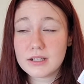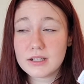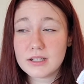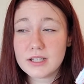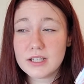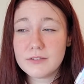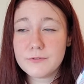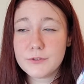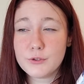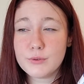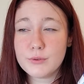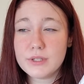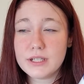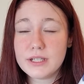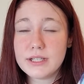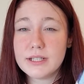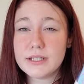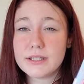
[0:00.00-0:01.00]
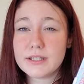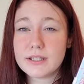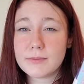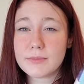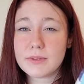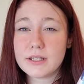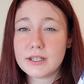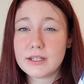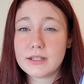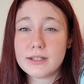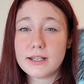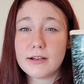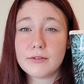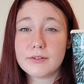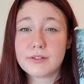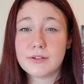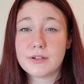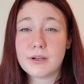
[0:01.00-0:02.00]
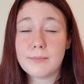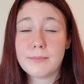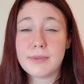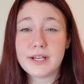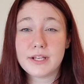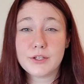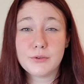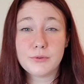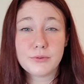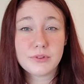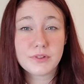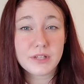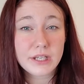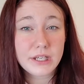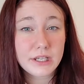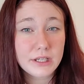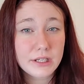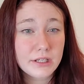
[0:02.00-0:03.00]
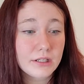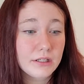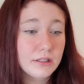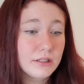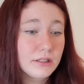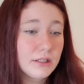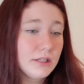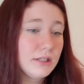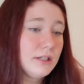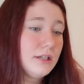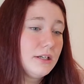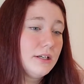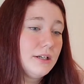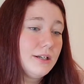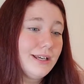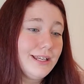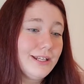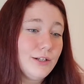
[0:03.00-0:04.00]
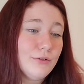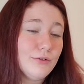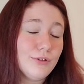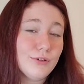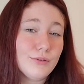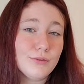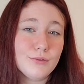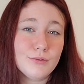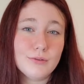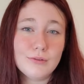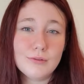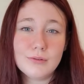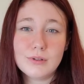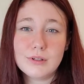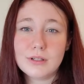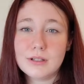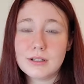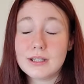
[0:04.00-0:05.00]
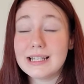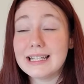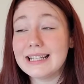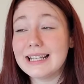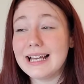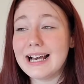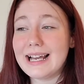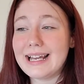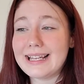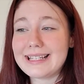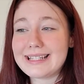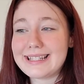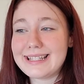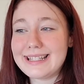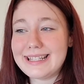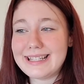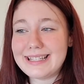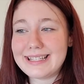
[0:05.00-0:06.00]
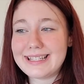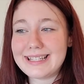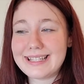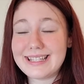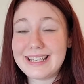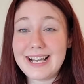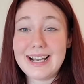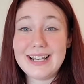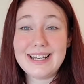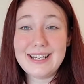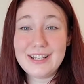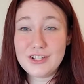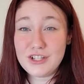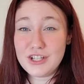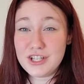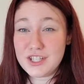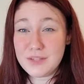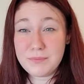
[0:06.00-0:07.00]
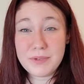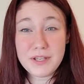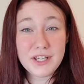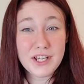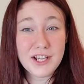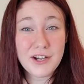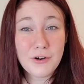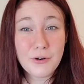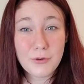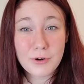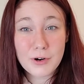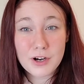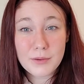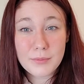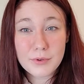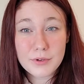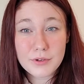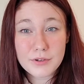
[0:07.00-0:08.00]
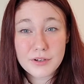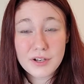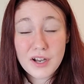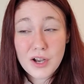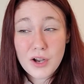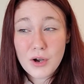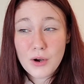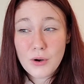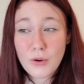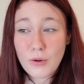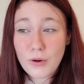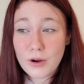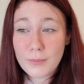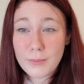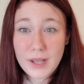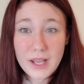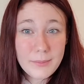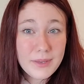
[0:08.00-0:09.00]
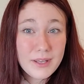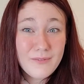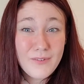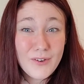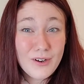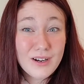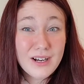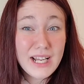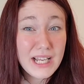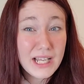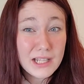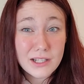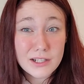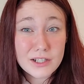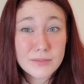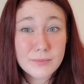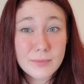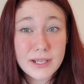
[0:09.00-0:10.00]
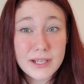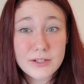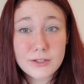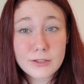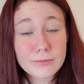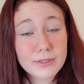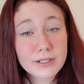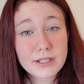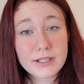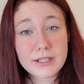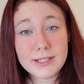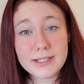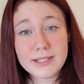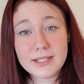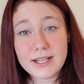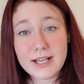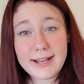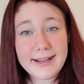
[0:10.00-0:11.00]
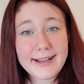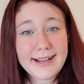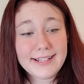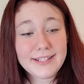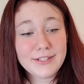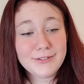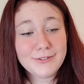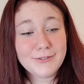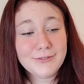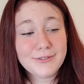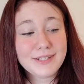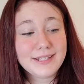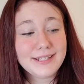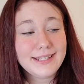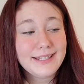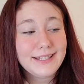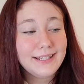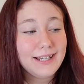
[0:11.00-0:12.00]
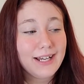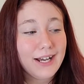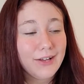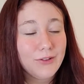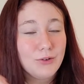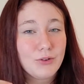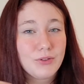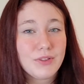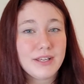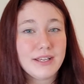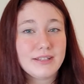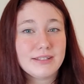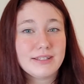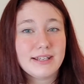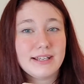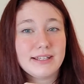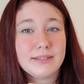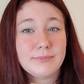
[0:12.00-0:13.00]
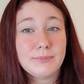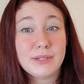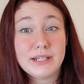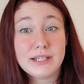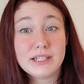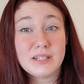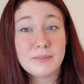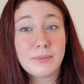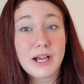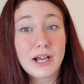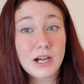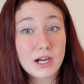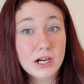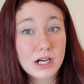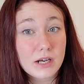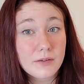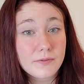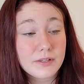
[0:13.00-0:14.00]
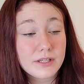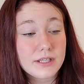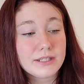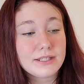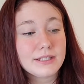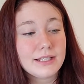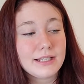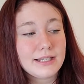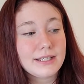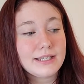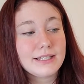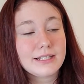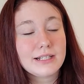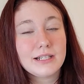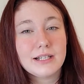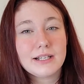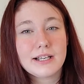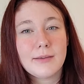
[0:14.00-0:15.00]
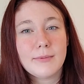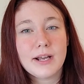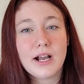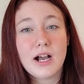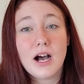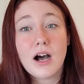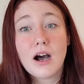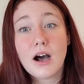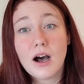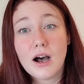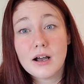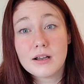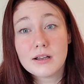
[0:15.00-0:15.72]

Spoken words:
if you need something that was going to make you think and you do like seeing society just being horrible, or maybe if you're an English major, because I do see other things that's been inspired off this, like it's clicking, I'm like,